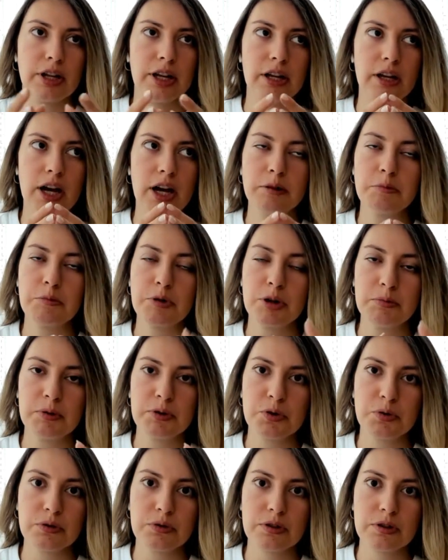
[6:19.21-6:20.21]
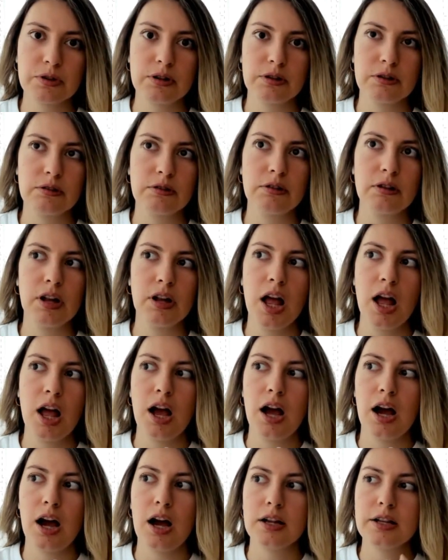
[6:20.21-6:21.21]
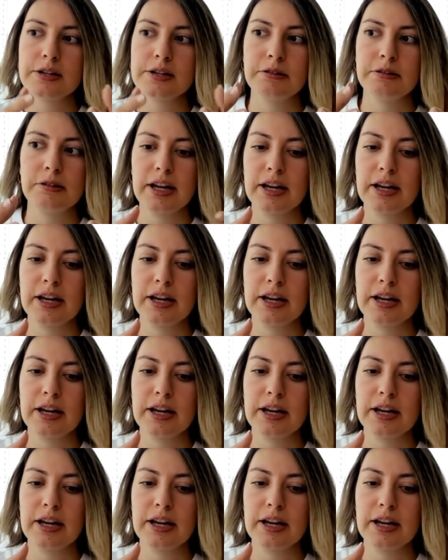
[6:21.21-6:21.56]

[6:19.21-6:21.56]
He had problems with school, at school,